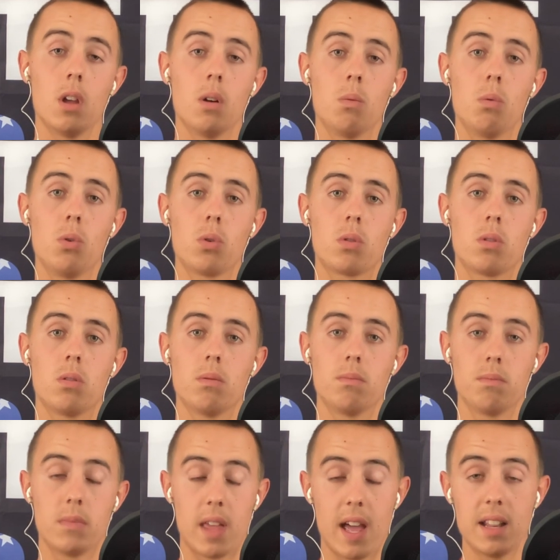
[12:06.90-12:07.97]
Well,
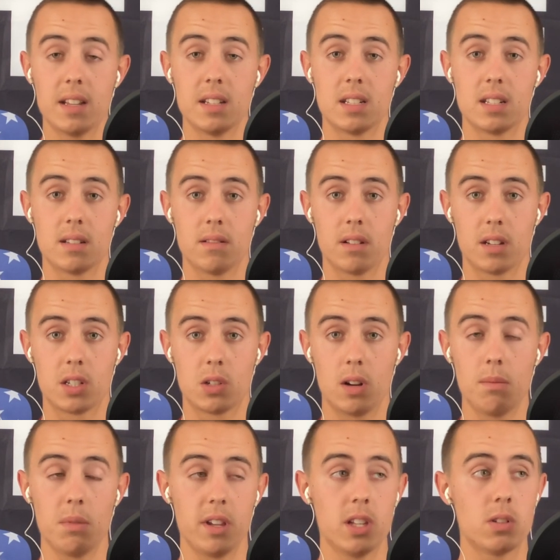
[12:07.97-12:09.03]
that is
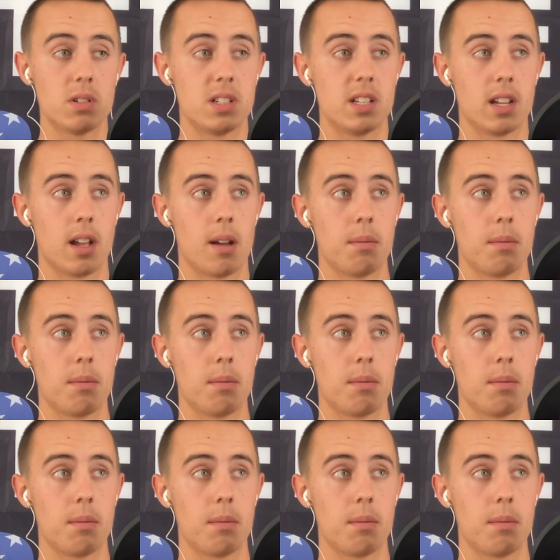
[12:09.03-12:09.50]
extremely interesting.